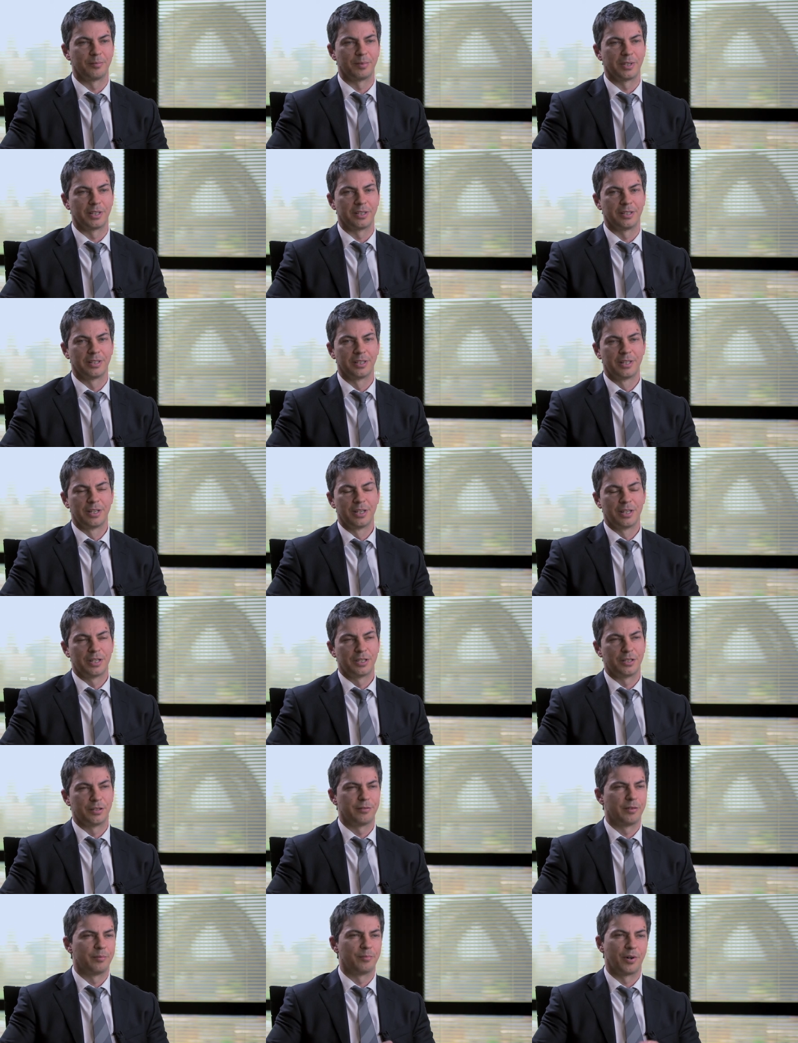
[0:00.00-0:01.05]
to be
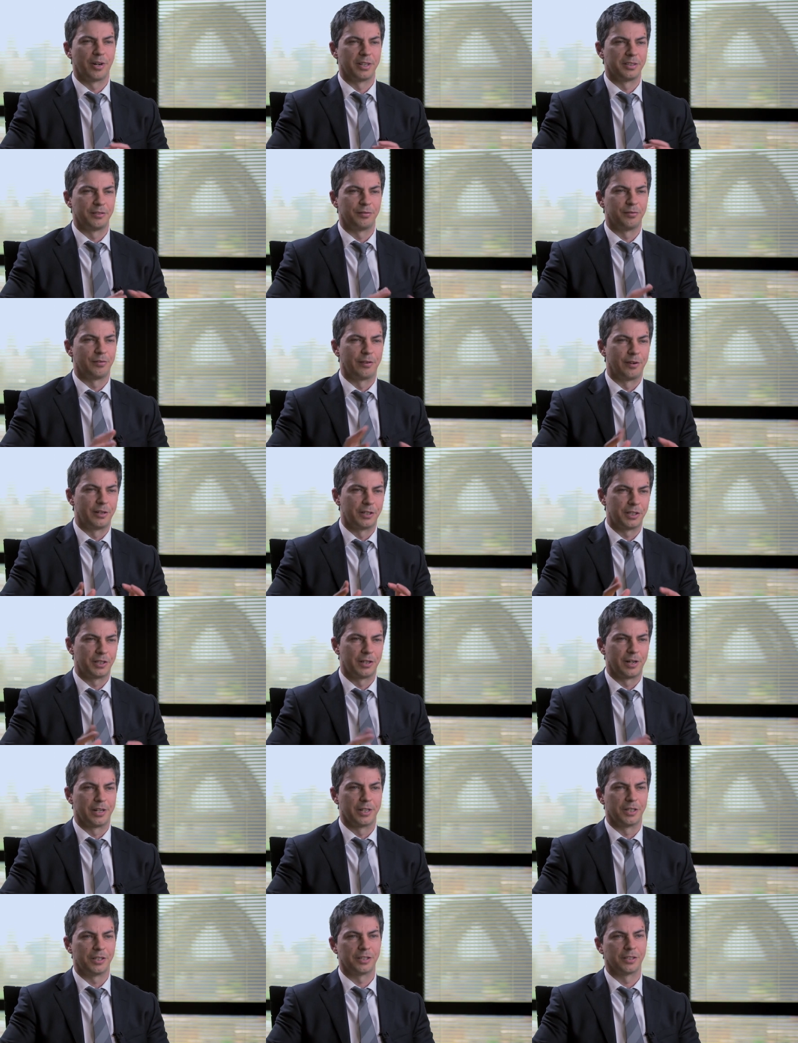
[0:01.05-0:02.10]
driven by
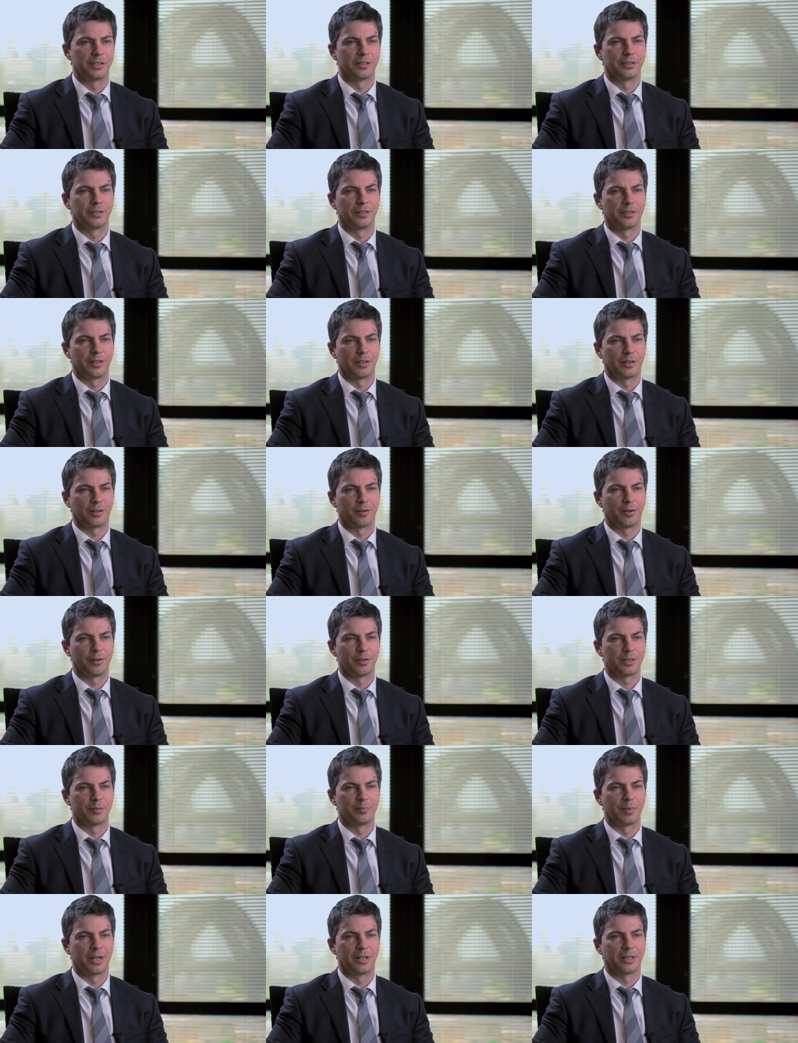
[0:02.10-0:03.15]
differentiation
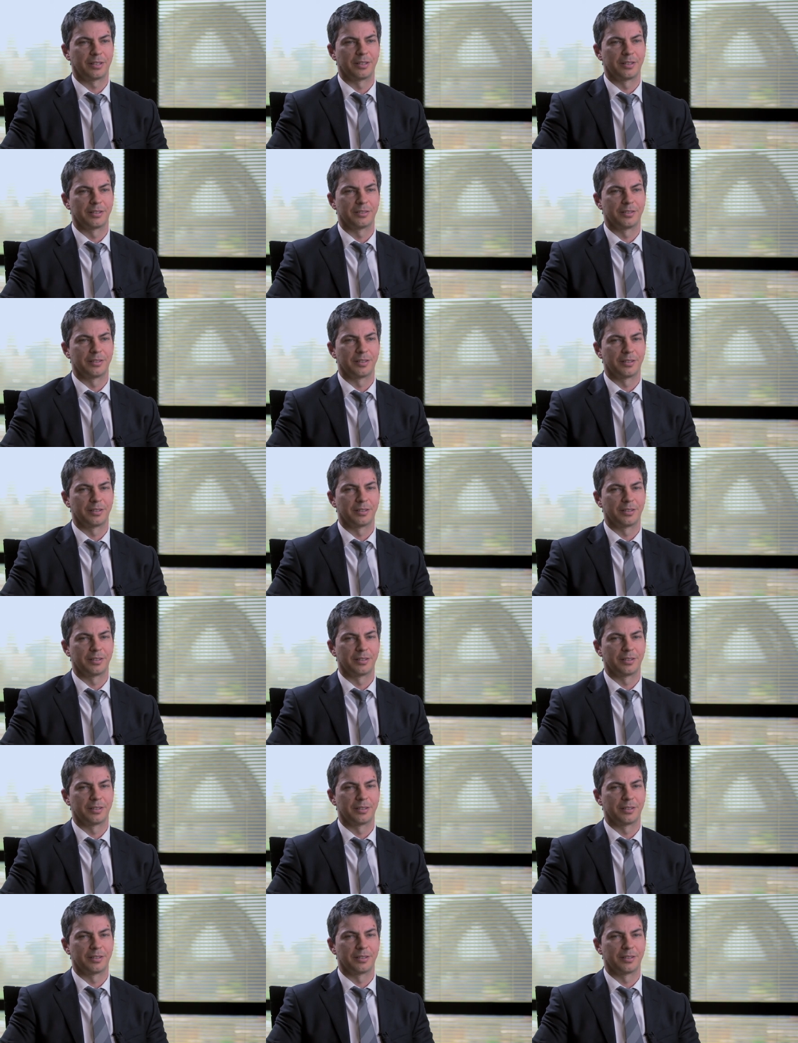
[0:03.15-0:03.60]
across markets.